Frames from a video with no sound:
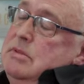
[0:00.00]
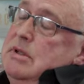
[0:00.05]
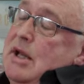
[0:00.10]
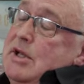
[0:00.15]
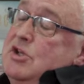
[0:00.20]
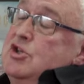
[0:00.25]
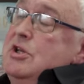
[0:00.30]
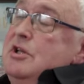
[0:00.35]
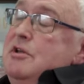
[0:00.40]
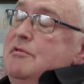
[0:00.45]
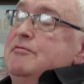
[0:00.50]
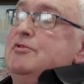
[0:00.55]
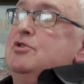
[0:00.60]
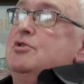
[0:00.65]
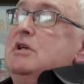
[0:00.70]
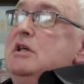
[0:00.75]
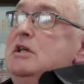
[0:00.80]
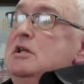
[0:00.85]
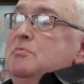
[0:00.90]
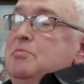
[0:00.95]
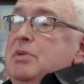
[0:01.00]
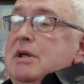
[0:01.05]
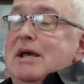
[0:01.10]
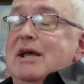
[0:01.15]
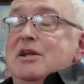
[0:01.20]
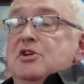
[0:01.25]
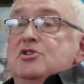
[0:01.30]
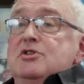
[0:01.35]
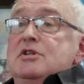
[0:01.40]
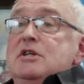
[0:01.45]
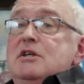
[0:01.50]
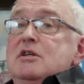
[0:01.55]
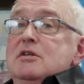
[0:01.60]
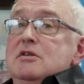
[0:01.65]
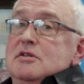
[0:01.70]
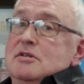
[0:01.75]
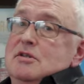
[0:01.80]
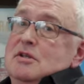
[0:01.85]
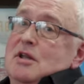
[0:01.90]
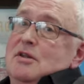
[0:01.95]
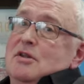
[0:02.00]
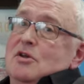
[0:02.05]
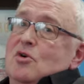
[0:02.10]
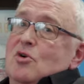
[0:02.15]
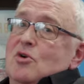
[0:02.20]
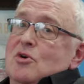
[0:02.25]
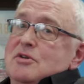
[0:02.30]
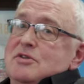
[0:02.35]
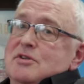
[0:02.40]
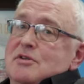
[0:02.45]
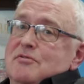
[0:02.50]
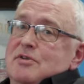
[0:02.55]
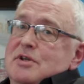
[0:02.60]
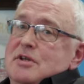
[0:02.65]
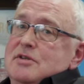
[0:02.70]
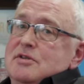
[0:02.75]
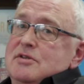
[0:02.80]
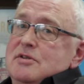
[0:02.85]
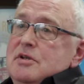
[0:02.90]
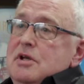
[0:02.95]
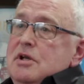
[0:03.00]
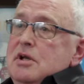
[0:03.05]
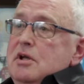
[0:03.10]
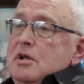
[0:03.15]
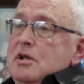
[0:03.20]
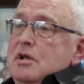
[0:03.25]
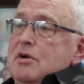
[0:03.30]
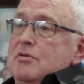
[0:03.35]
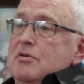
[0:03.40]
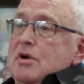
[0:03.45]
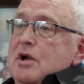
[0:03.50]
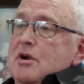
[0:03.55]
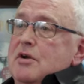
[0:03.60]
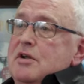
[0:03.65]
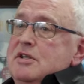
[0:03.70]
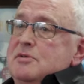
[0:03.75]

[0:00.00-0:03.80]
achieve three PhDs in the course of his career.